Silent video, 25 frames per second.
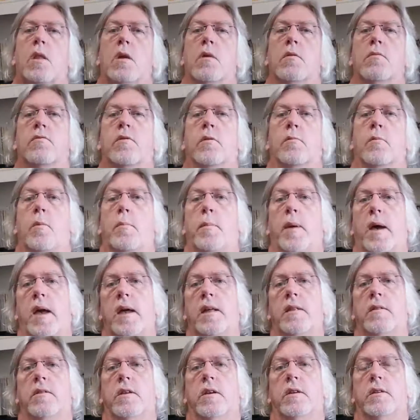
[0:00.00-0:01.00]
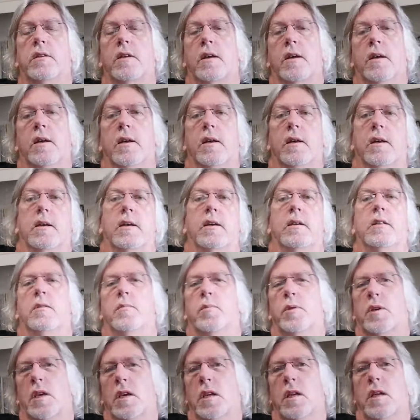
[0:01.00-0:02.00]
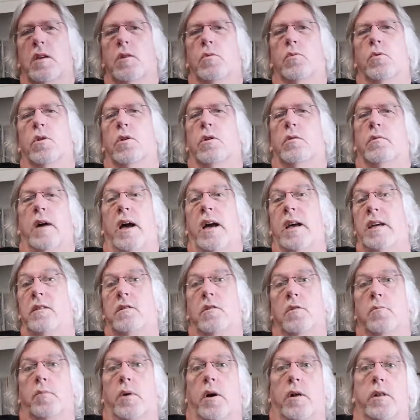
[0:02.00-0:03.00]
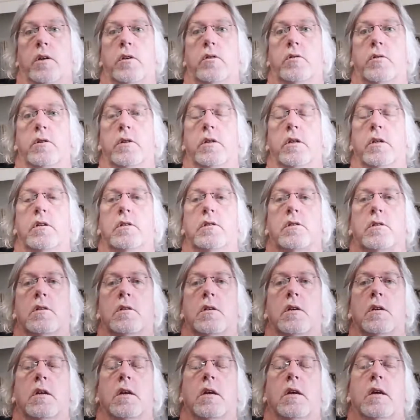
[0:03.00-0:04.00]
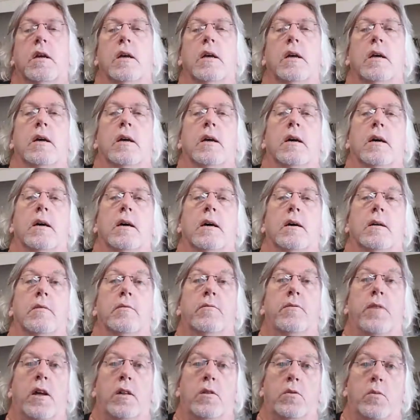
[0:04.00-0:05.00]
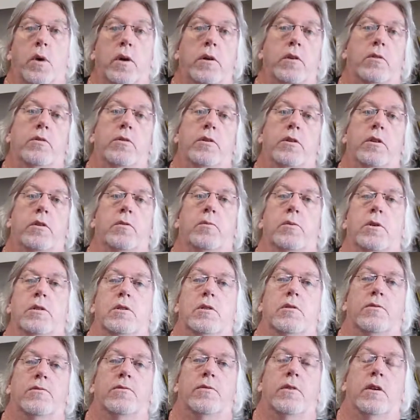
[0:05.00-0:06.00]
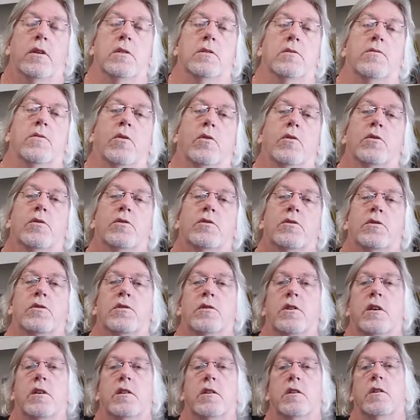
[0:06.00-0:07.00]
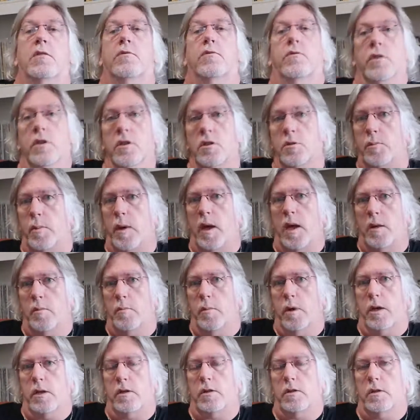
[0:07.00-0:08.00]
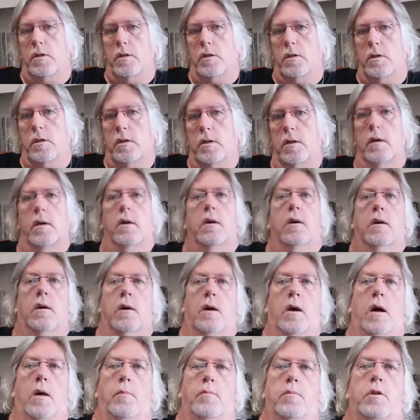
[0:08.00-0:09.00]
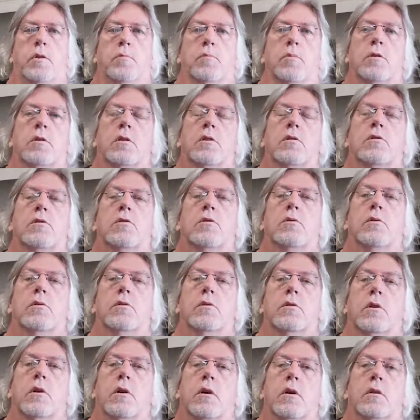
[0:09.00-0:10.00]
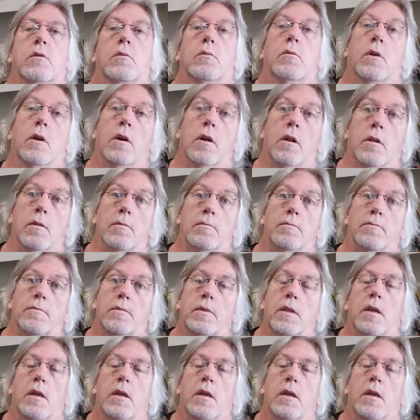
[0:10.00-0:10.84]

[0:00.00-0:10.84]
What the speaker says: from a band that in the beginning were hated by the critics. In fact, one critic went as far as to say that if this band makes it, I'm committing suicide. Well,